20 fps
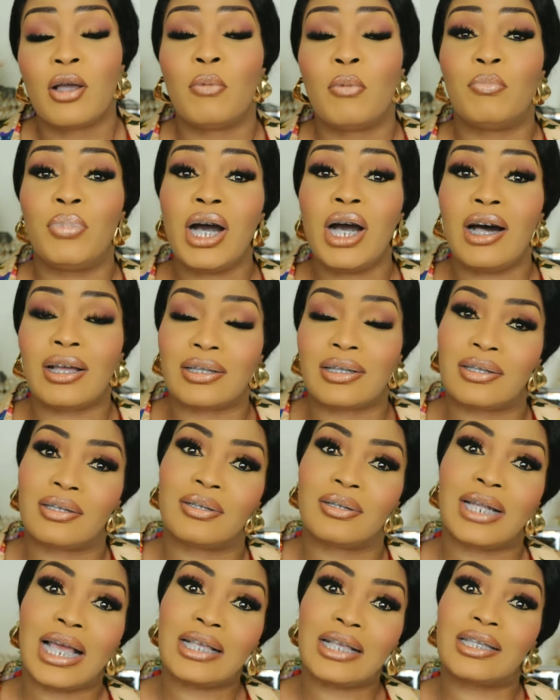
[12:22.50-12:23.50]
But
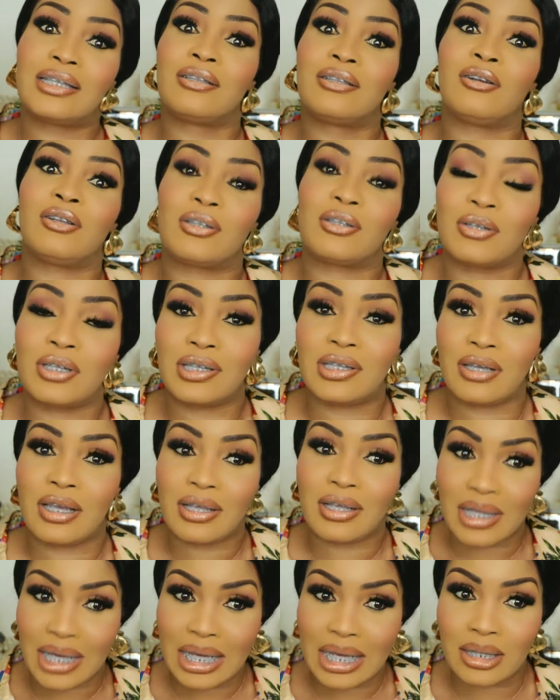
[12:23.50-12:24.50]
that's not to say
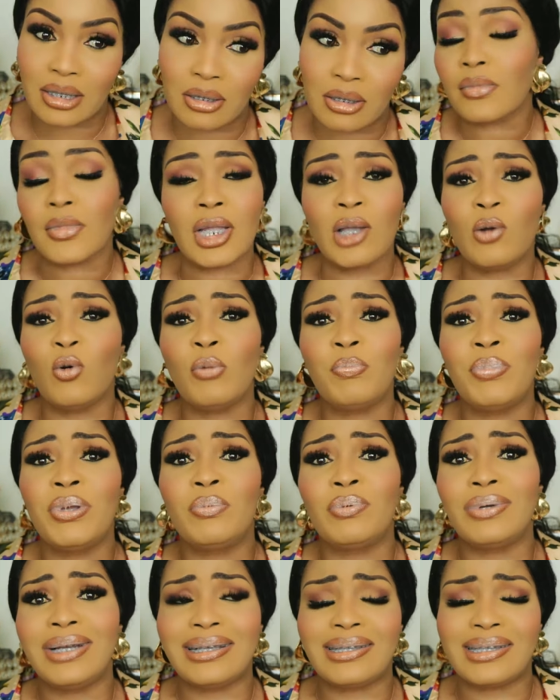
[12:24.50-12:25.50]
that what
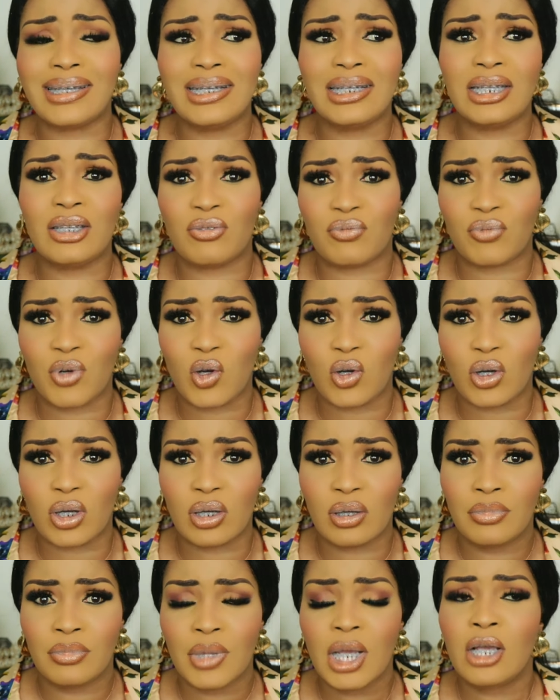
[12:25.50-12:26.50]
people are saying is wrong.
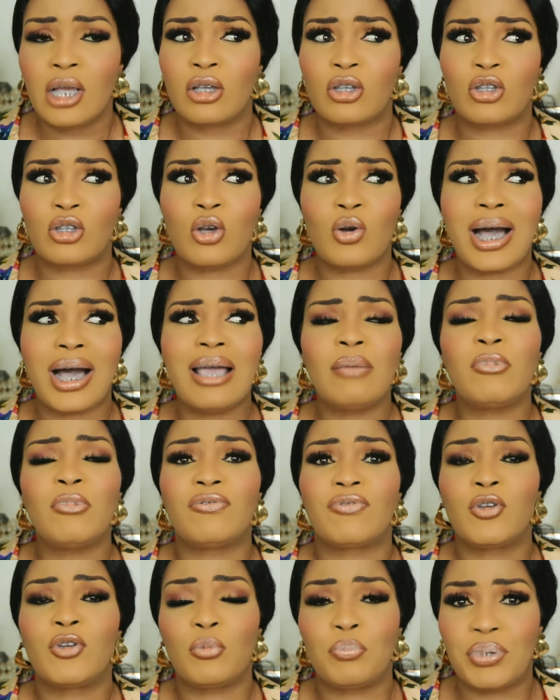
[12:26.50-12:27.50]
So I'm
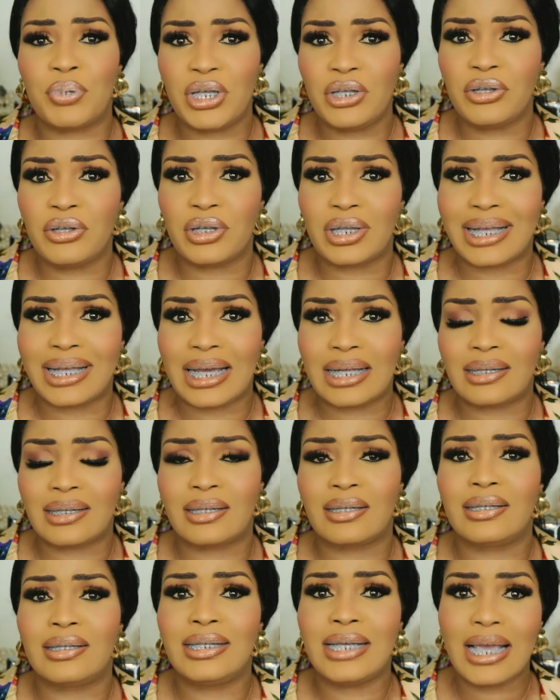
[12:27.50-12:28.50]
of the opinion that
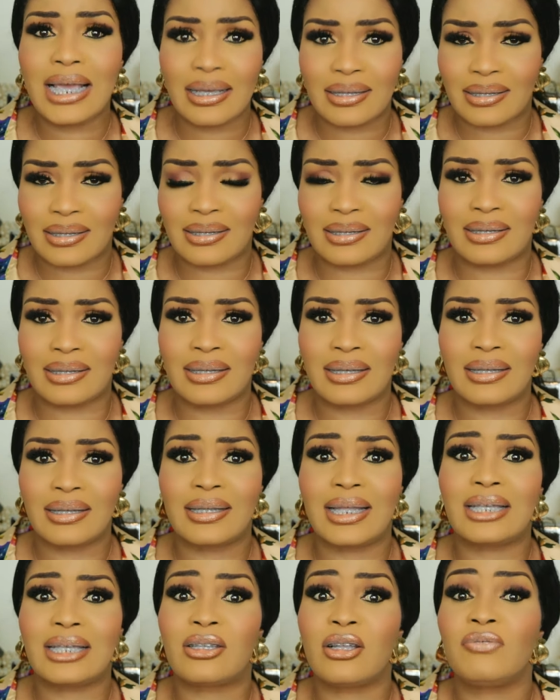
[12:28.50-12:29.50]
yes,
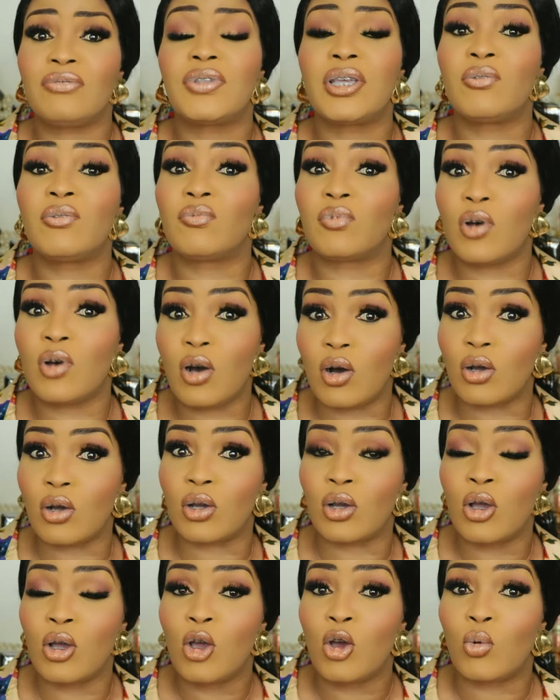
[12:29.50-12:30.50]
there's nothing
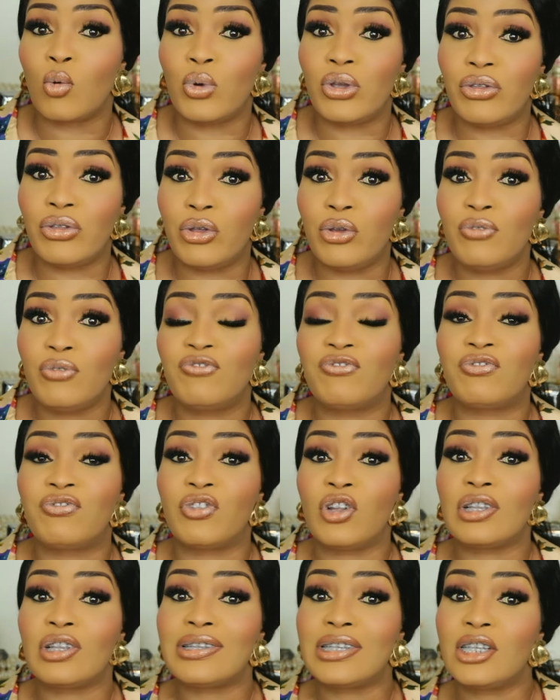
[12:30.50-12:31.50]
wrong with you
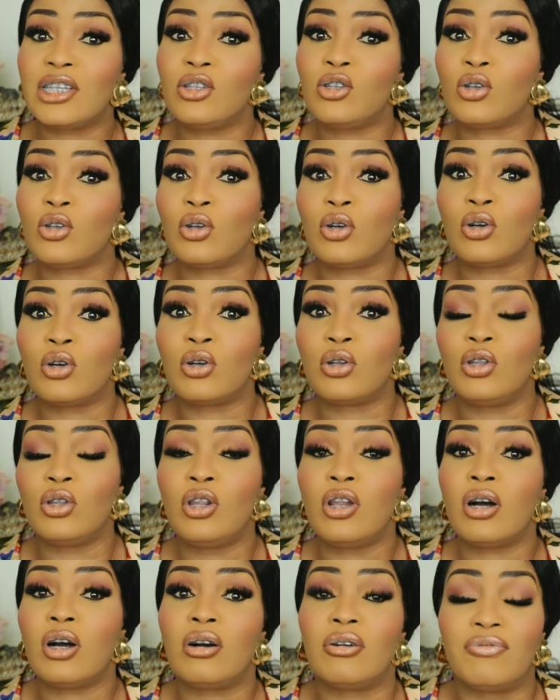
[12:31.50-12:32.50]
flaunting your
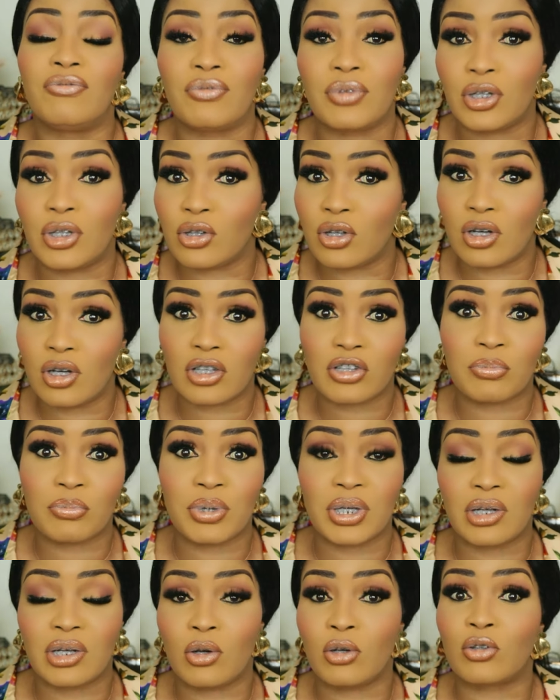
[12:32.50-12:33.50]
love with your
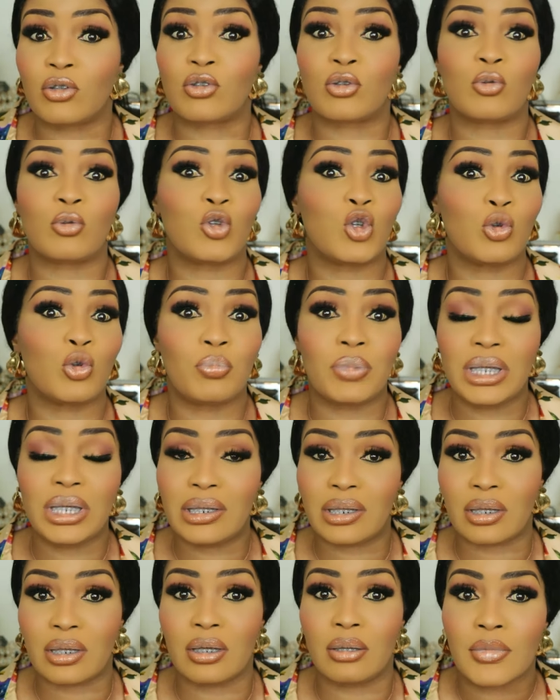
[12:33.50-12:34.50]
husband on social
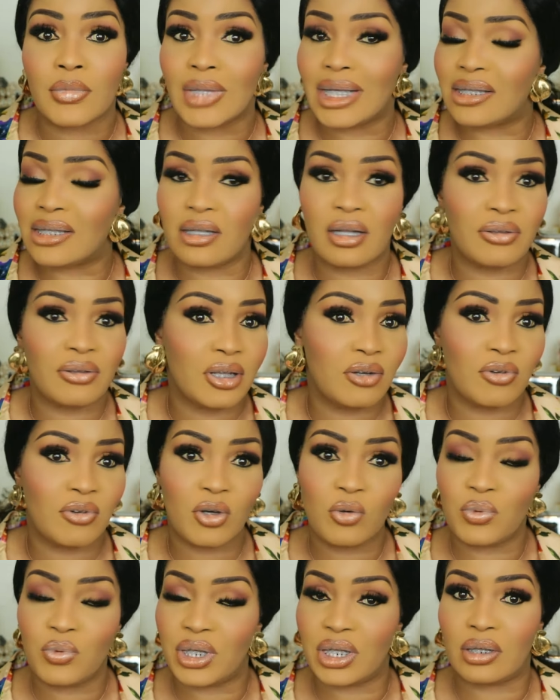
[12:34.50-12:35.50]
media. There's nothing
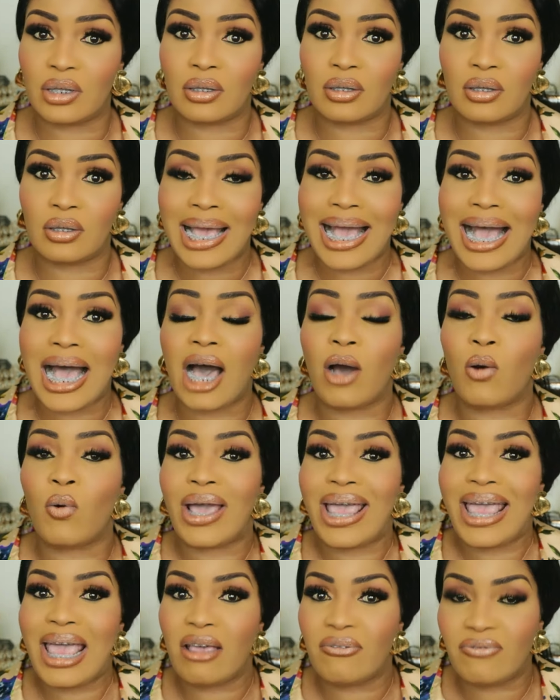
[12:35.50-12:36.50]
wrong with it.
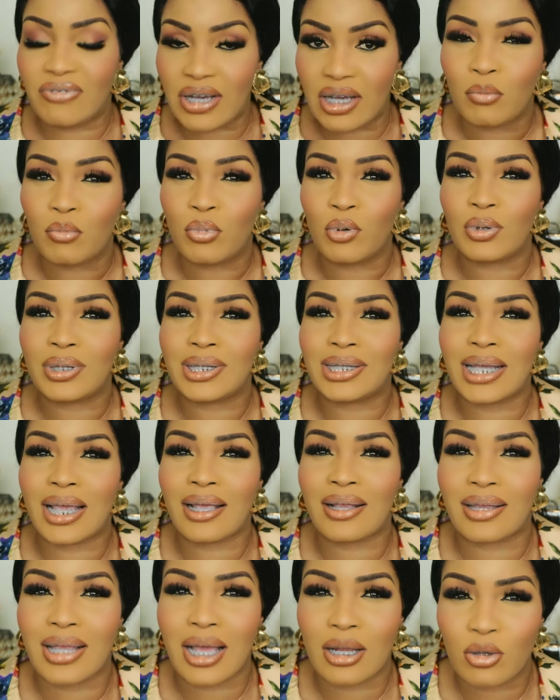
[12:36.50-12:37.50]
However,
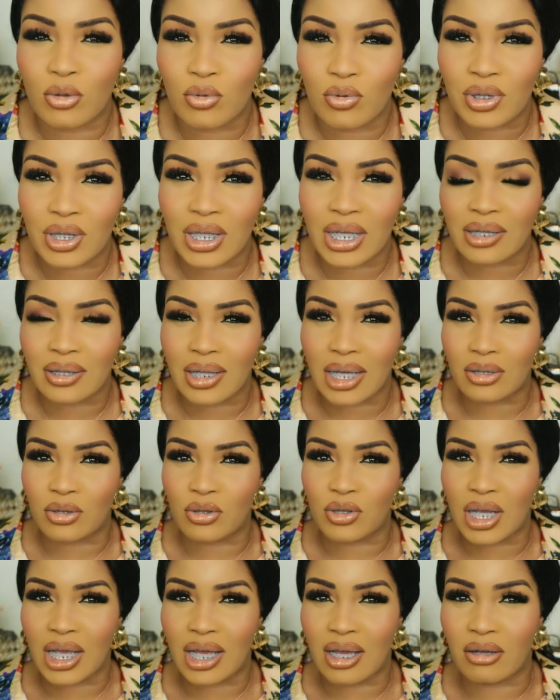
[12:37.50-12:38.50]
protect that good thing that
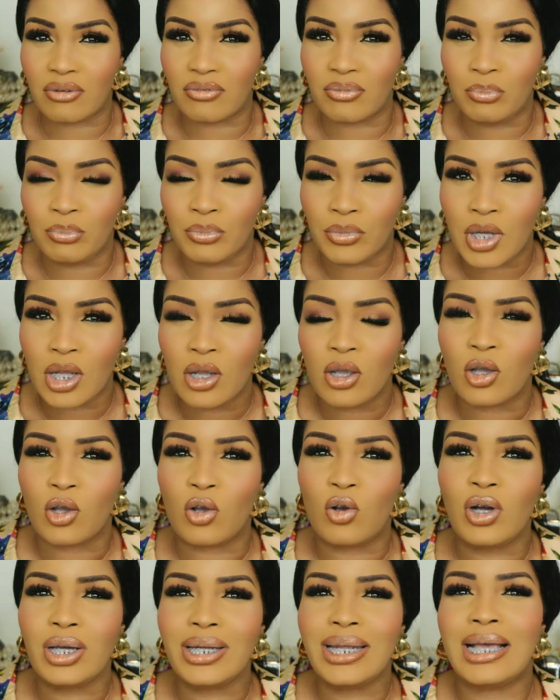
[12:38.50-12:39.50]
you have.
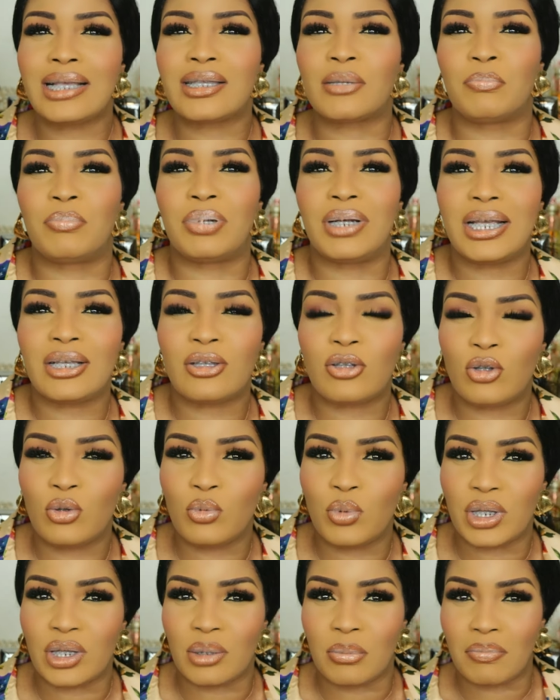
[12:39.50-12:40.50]
God has blessed you
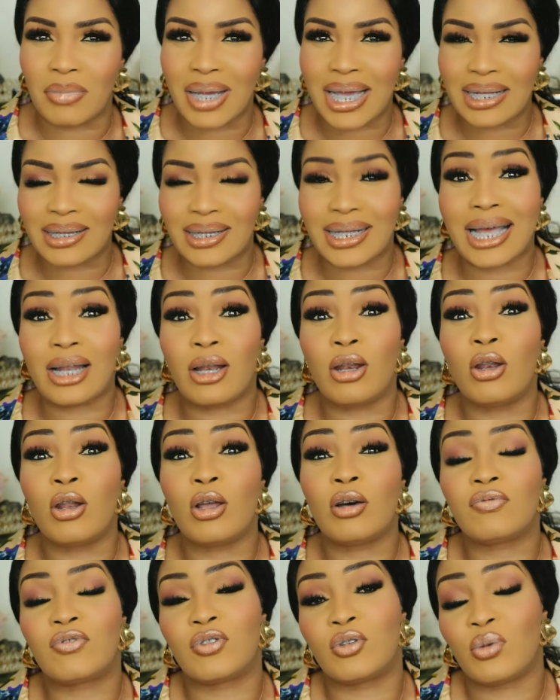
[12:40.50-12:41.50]
with a man that
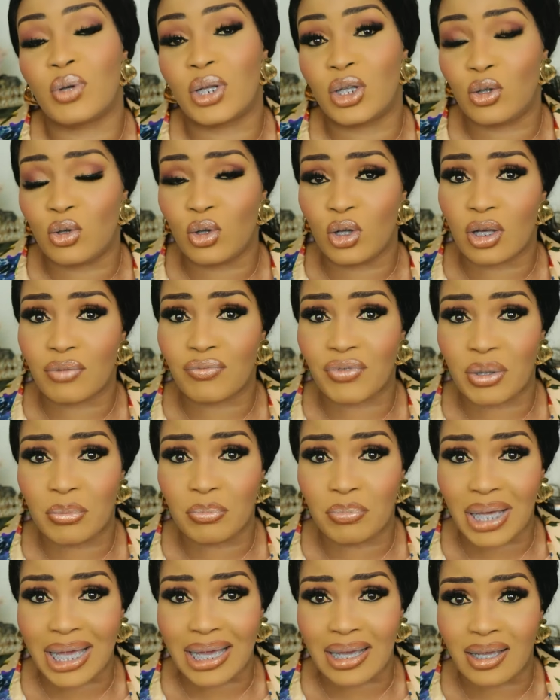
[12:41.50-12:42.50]
loves you and you love him
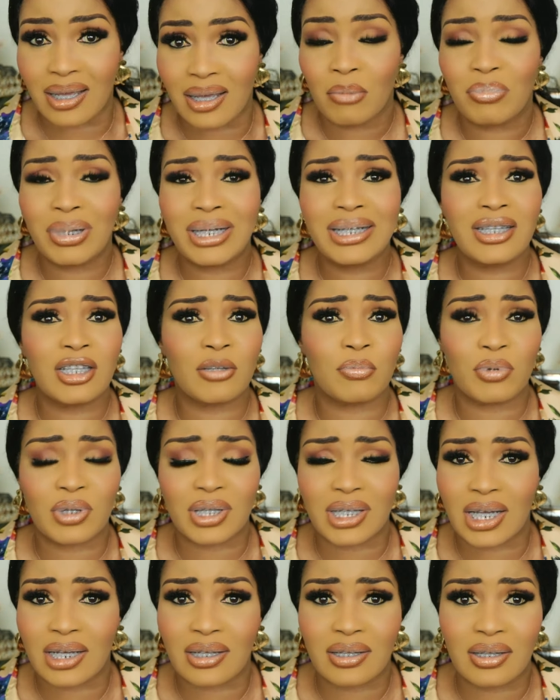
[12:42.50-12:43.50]
back. Please
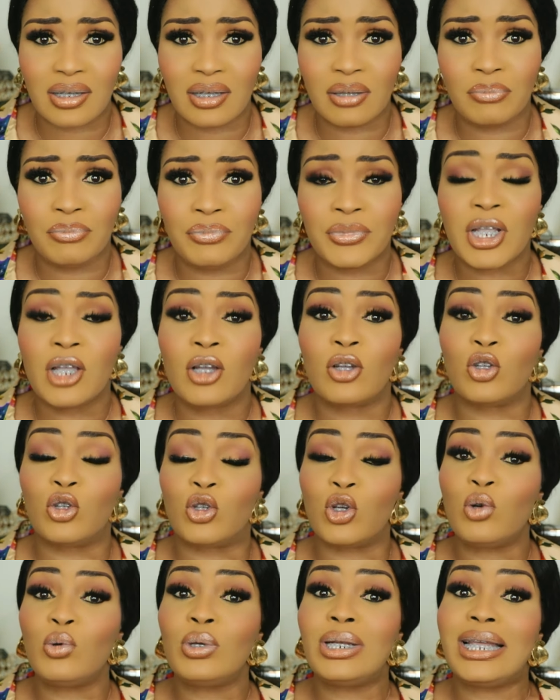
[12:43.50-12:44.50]
protect it.
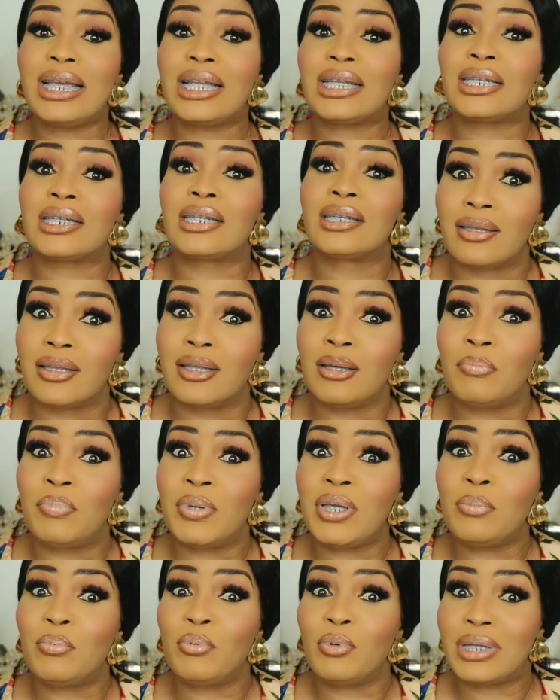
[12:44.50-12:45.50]
Don't let the
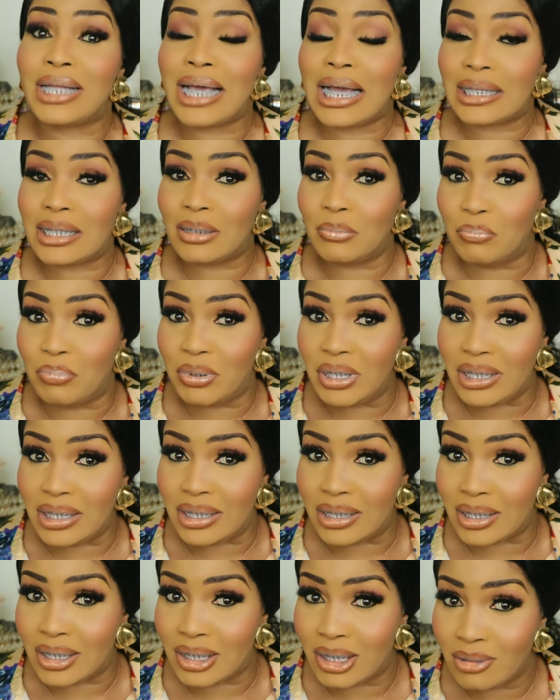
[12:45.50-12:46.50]
people that be
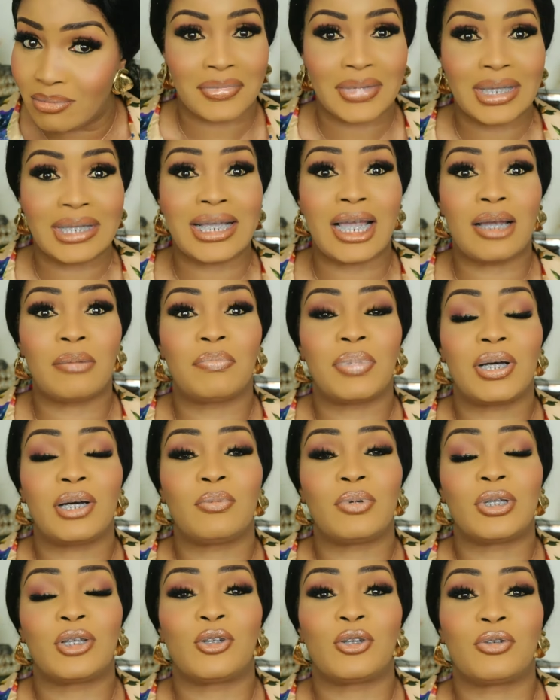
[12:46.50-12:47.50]
tamper
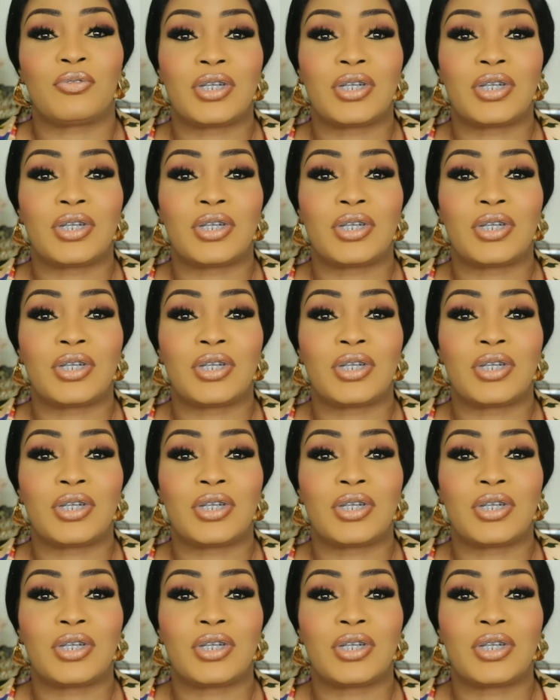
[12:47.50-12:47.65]
with your